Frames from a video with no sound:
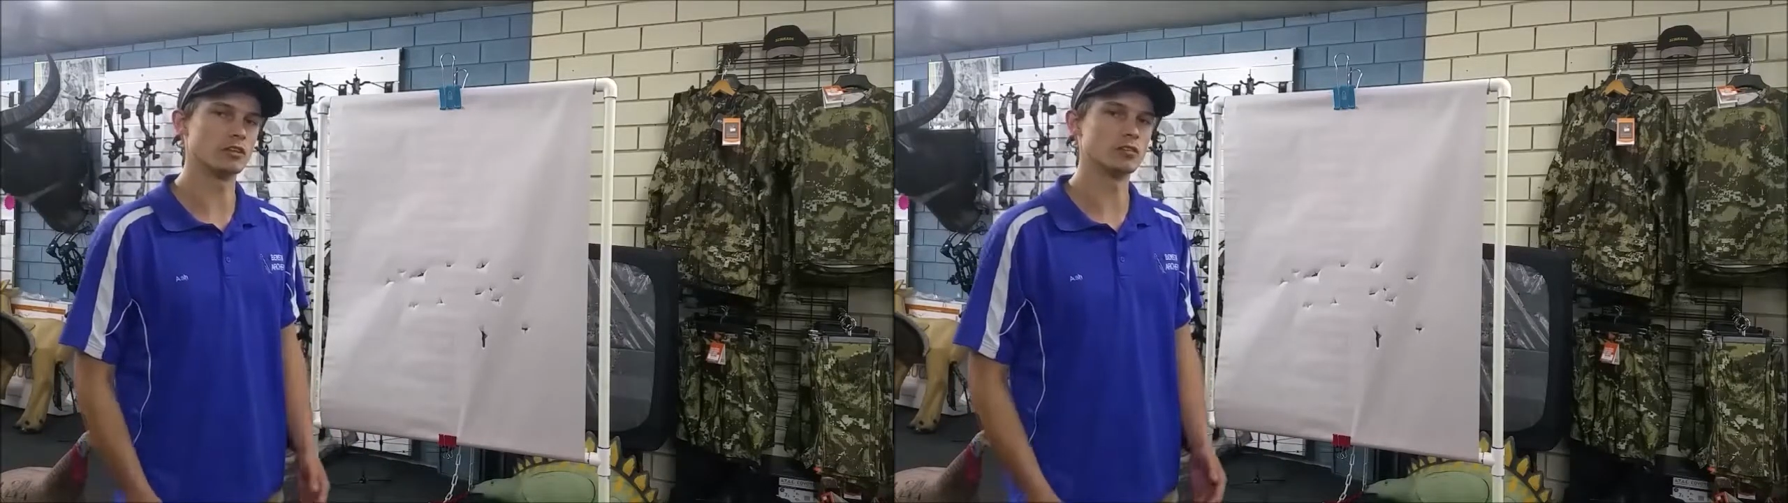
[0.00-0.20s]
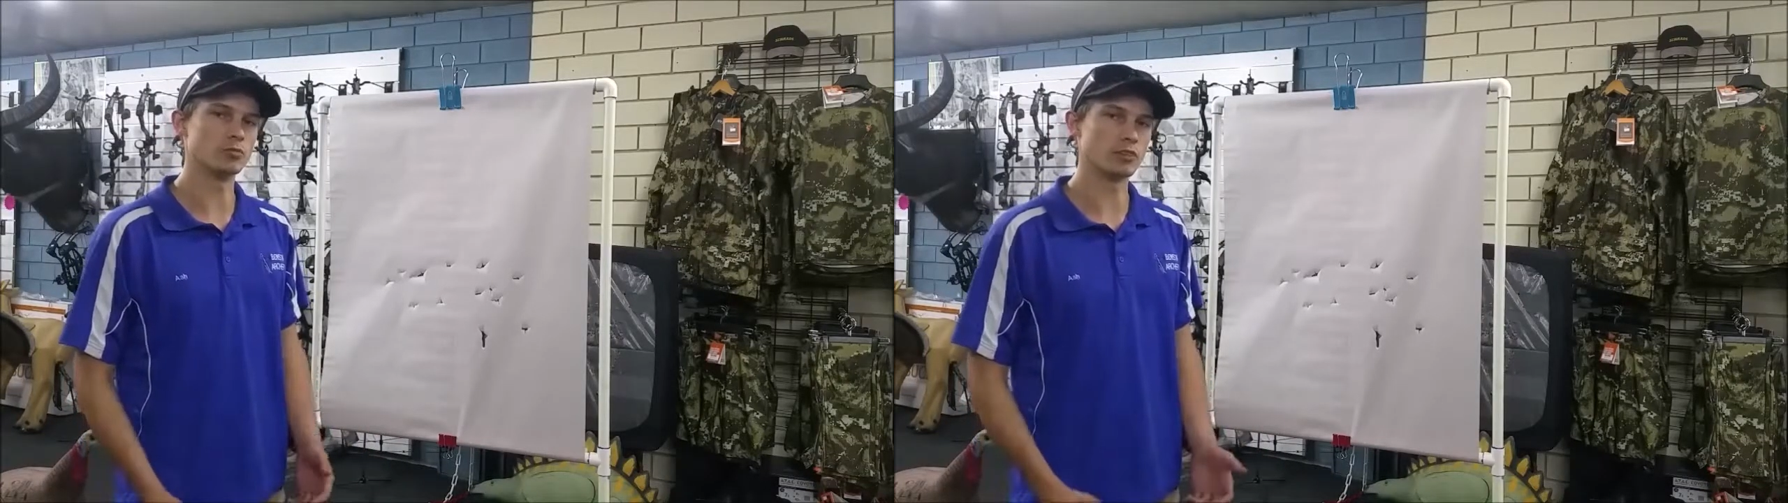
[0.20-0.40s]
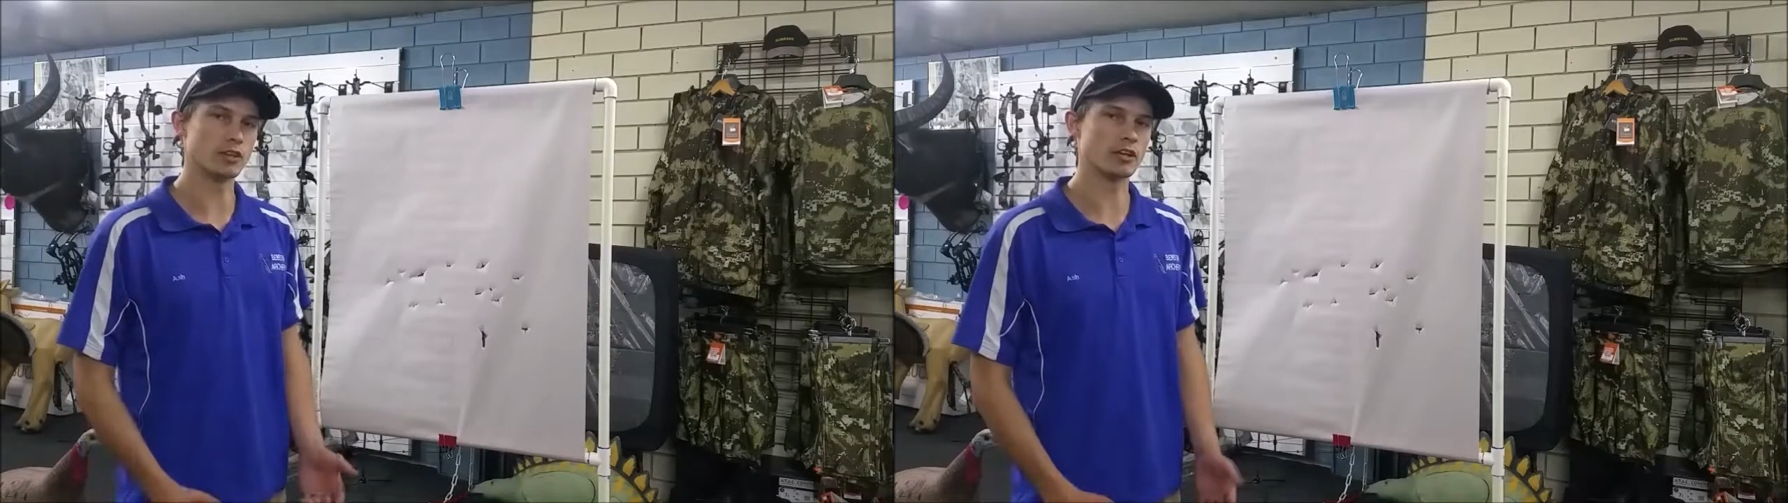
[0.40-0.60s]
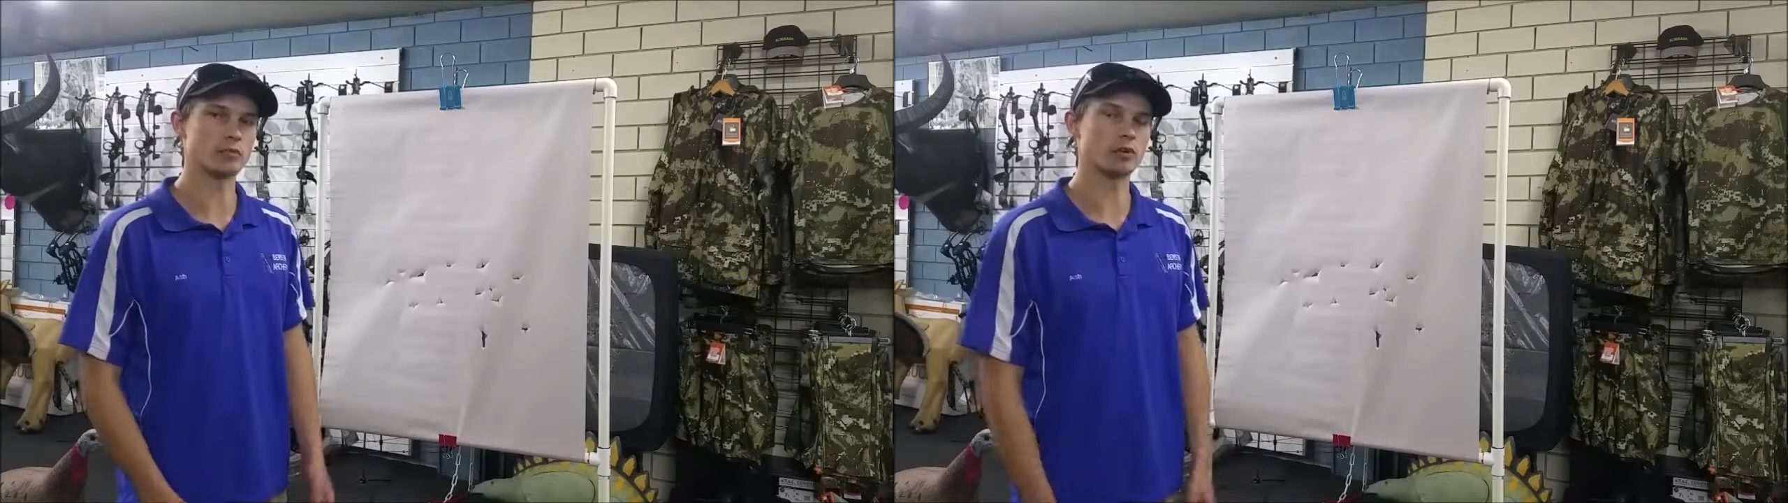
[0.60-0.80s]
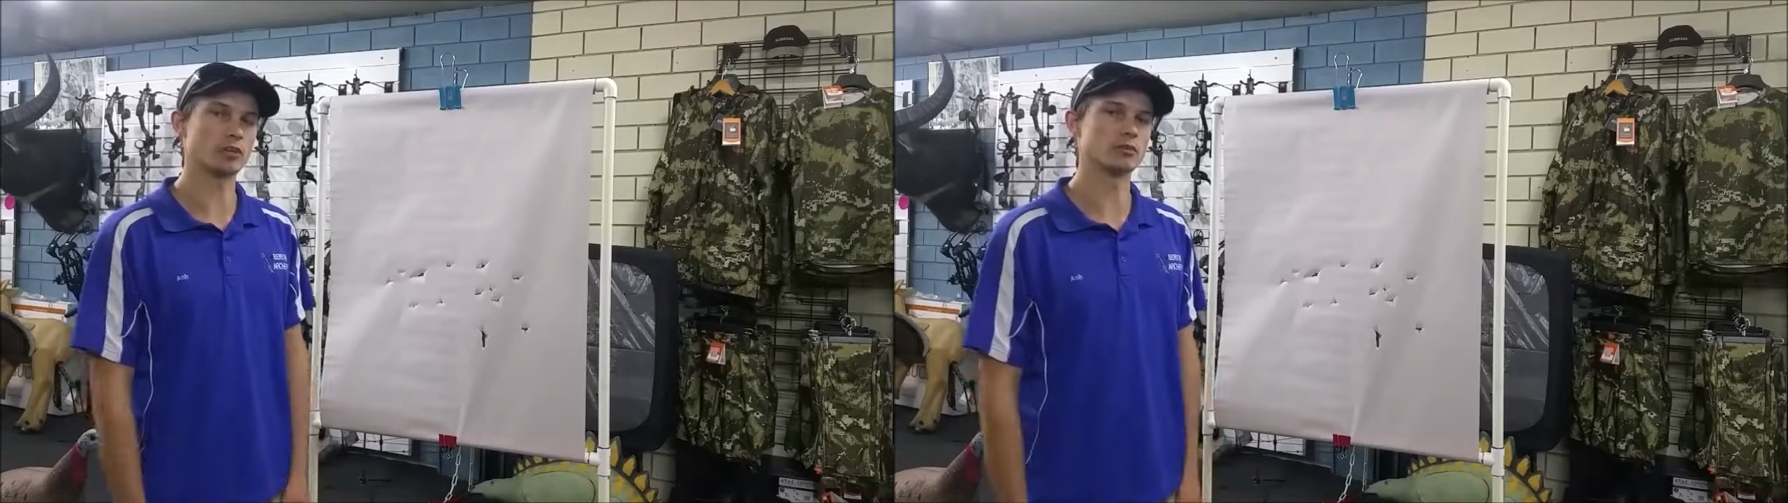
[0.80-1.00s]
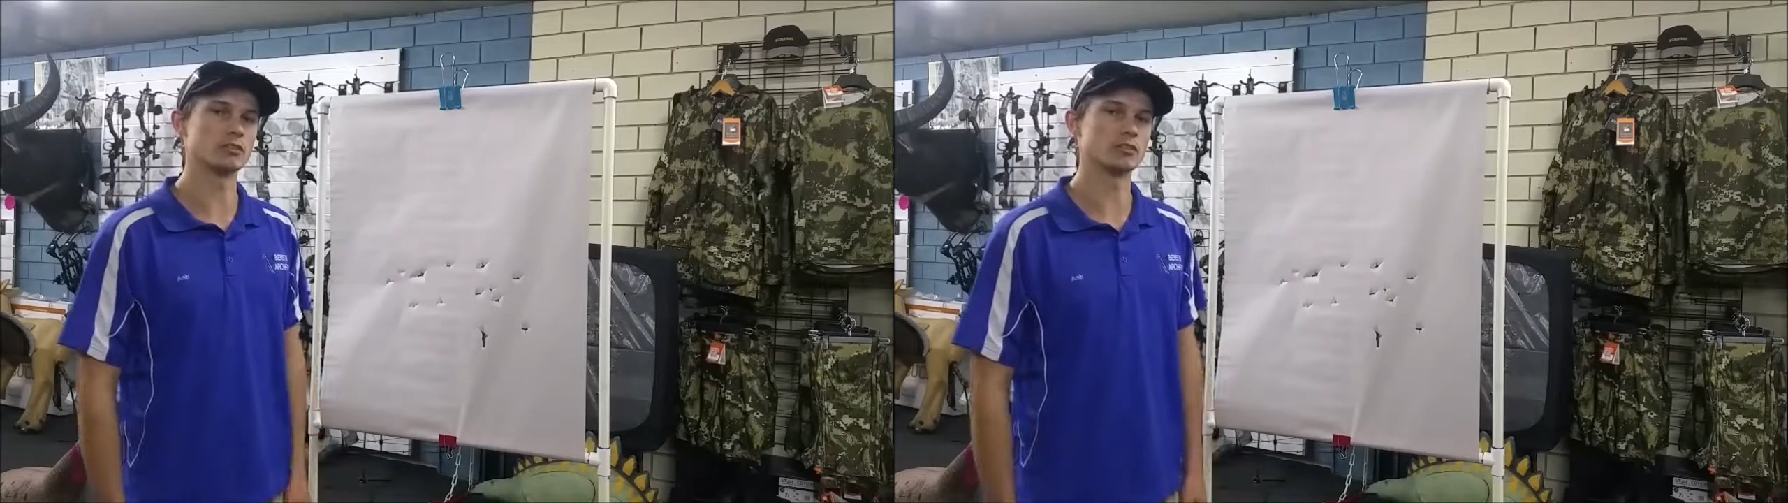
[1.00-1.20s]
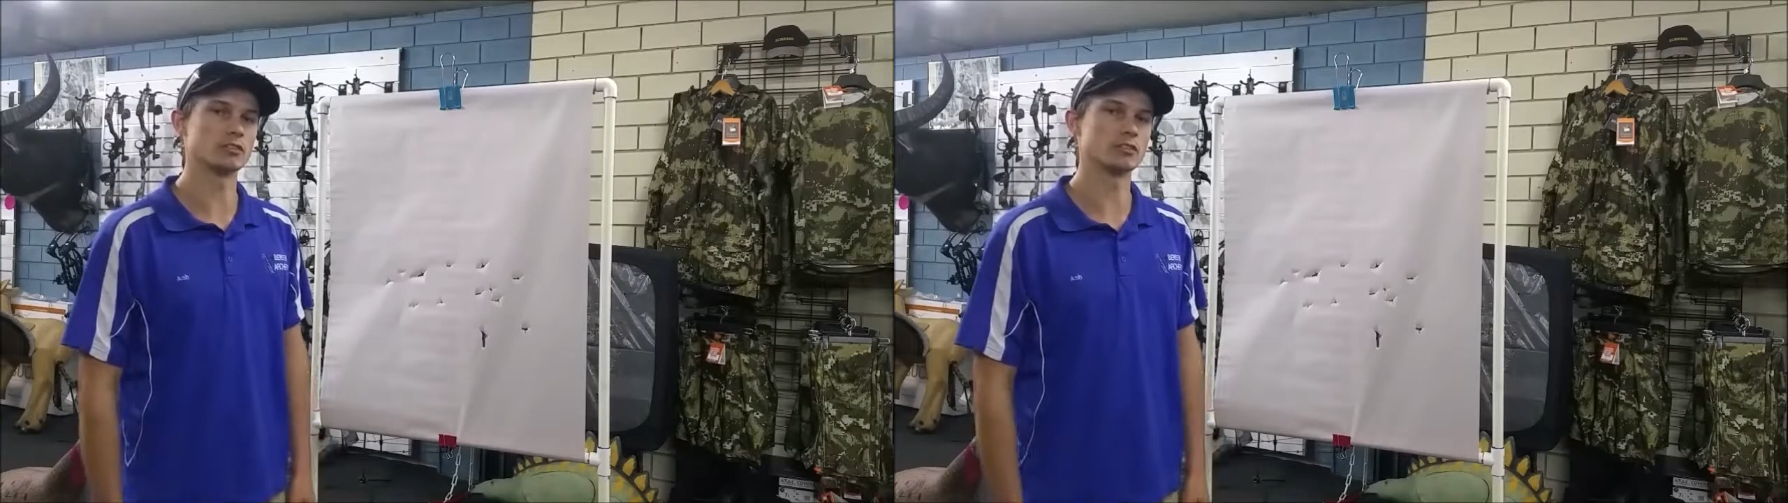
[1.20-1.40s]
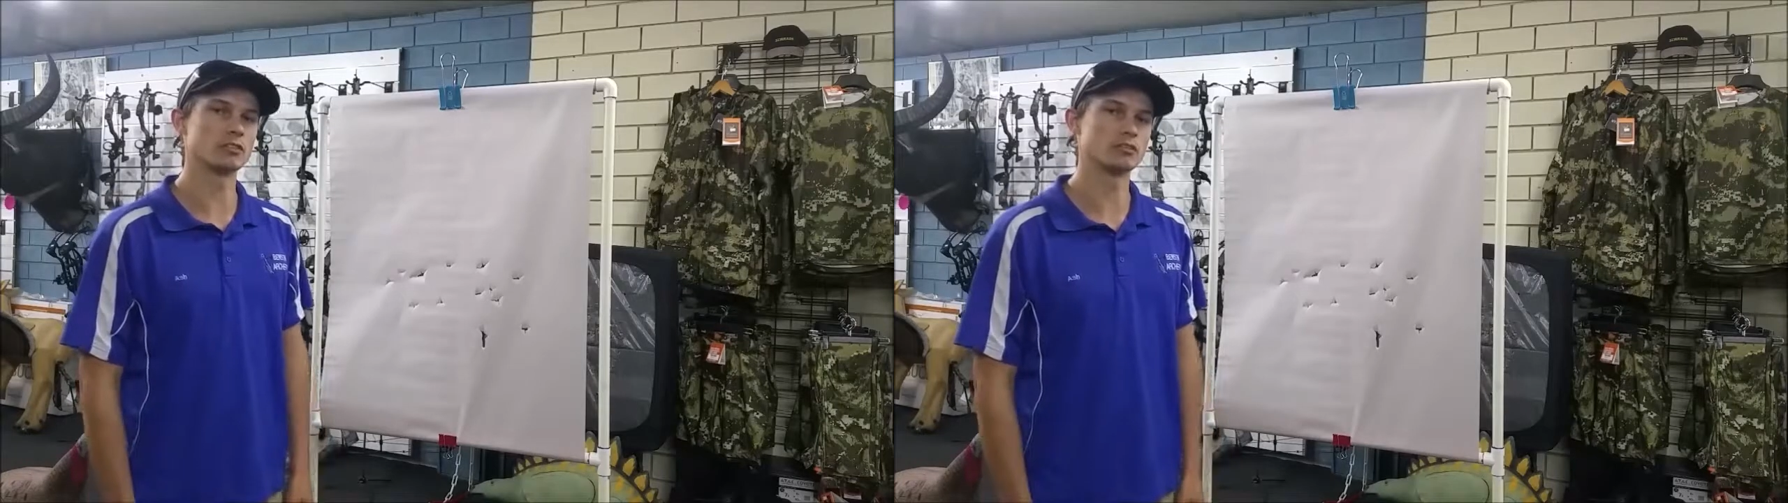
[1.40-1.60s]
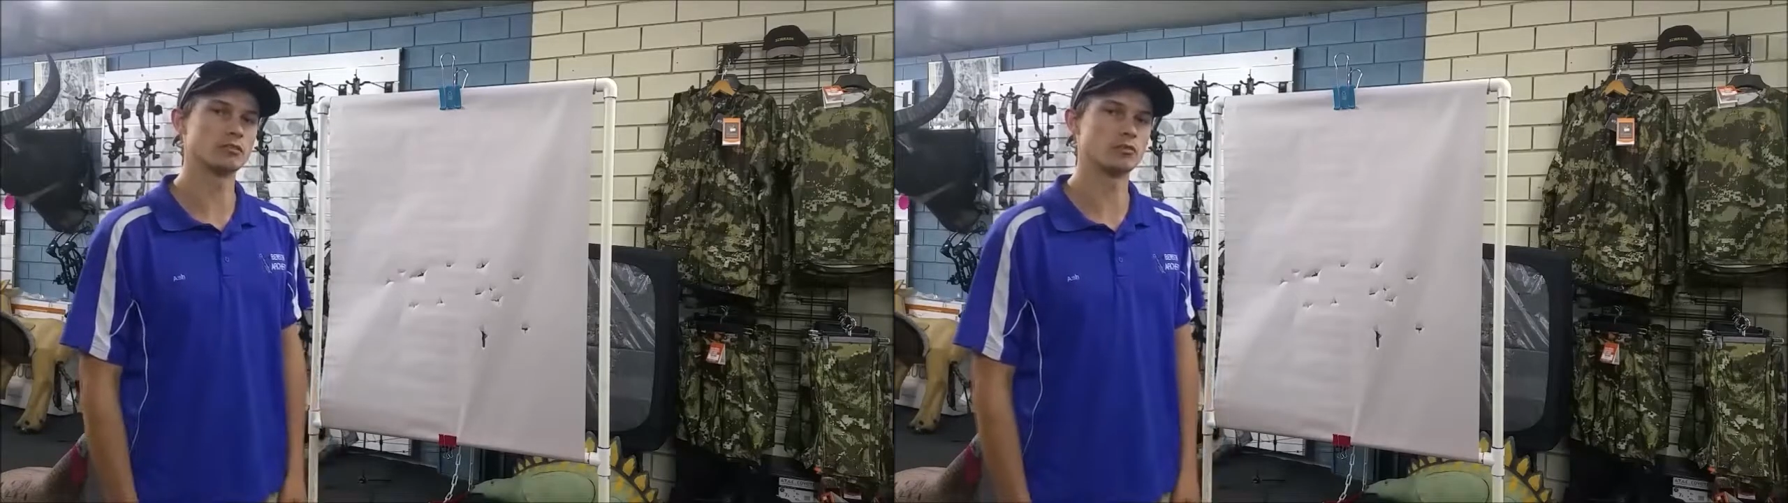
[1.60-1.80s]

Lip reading: and without the micro adjust